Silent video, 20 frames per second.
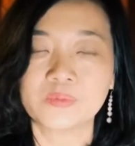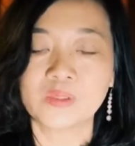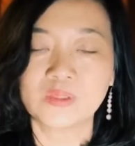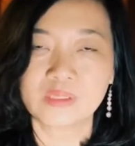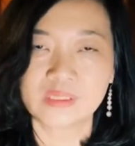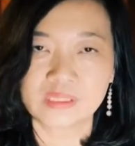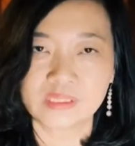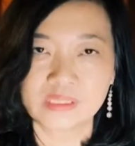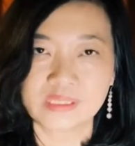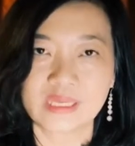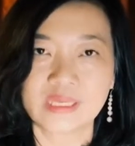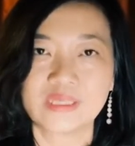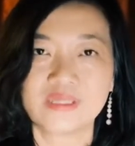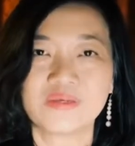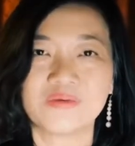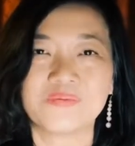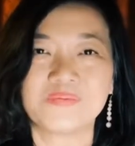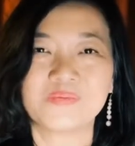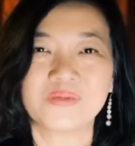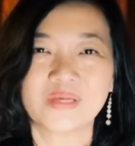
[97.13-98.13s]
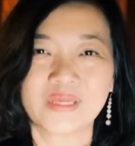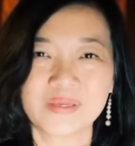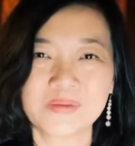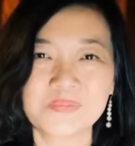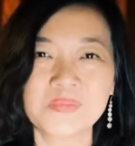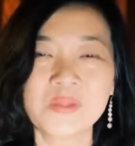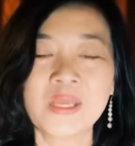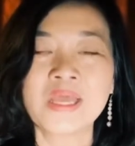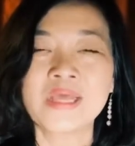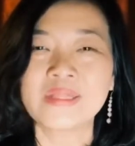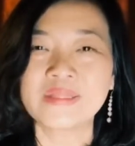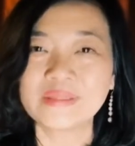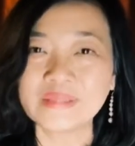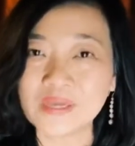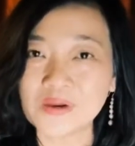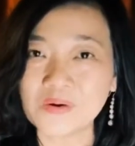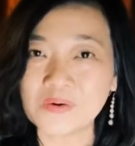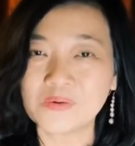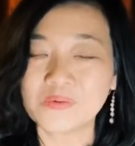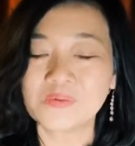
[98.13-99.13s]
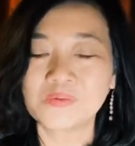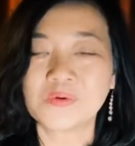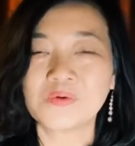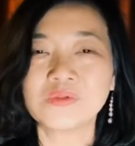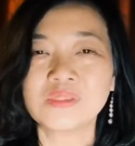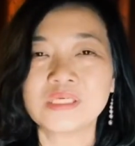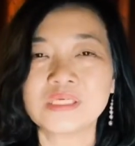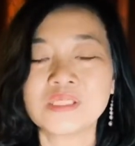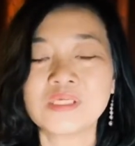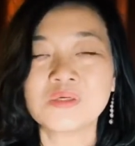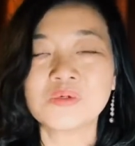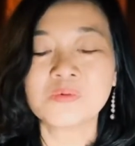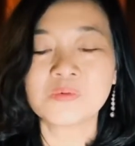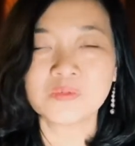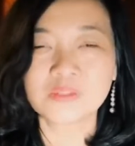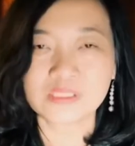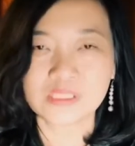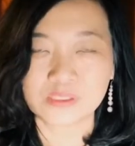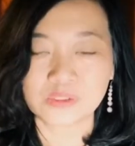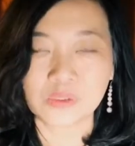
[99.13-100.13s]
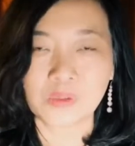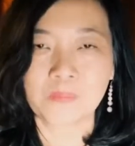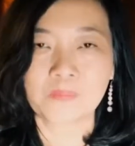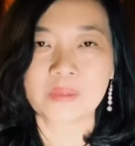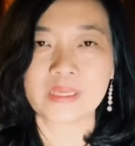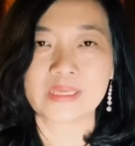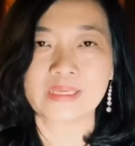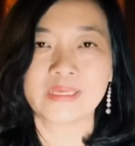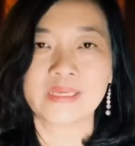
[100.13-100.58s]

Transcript: Stay tuned. Okay, now continue the topic.